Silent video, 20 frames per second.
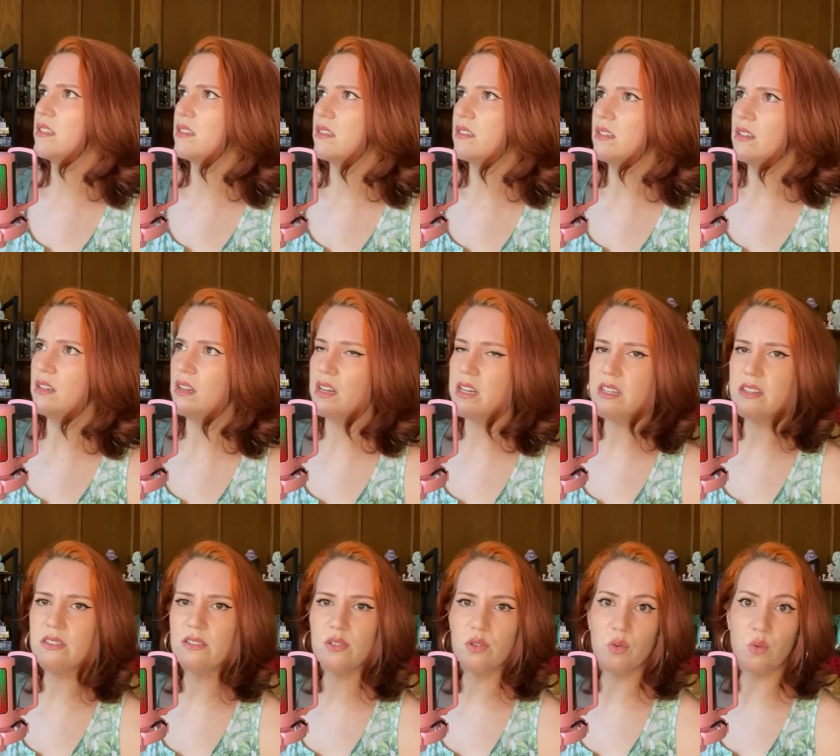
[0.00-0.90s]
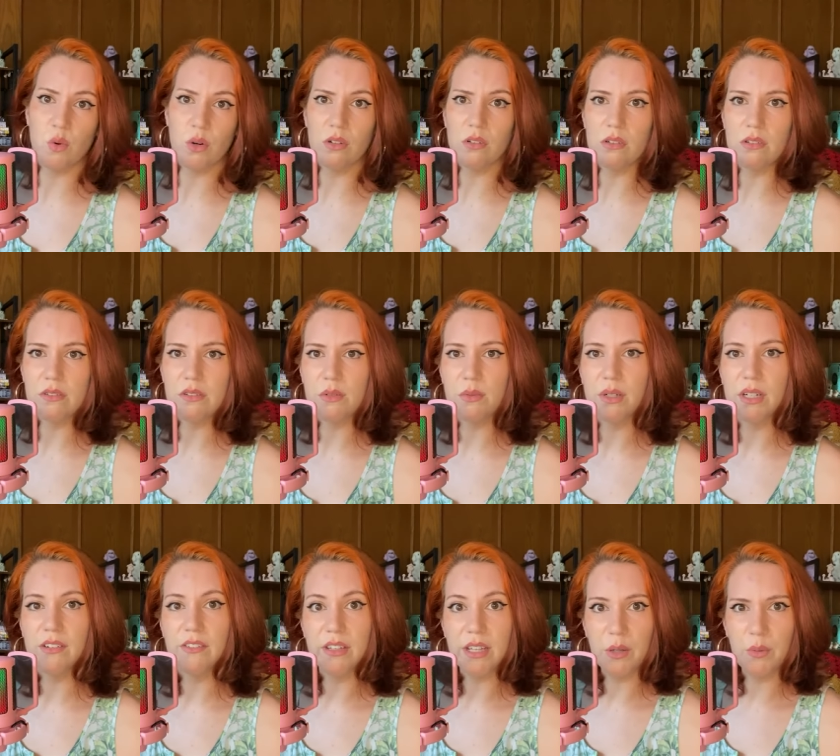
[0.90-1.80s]
Nutty Squirrels or
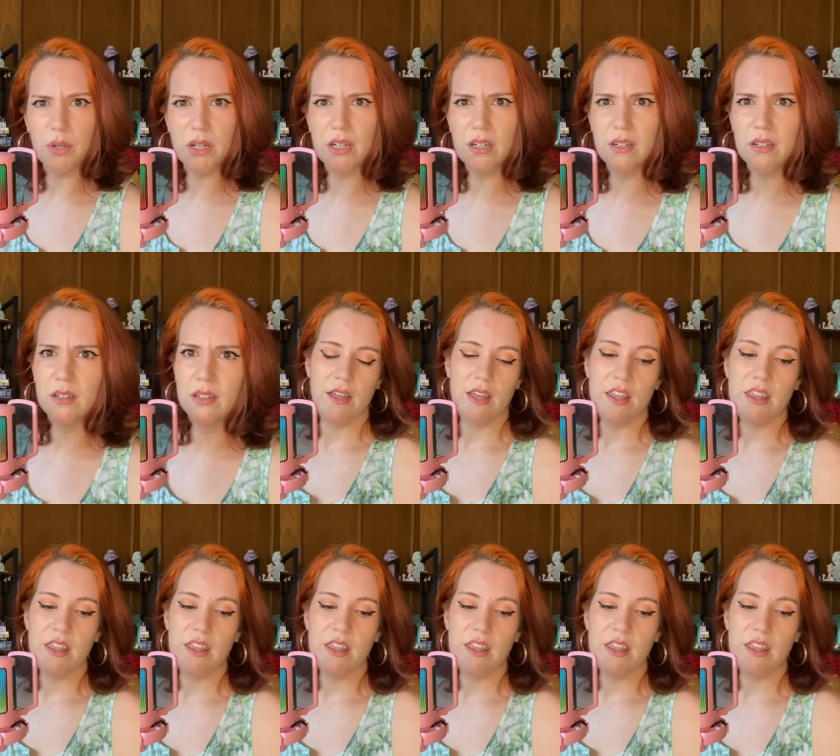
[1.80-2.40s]
whatever they were.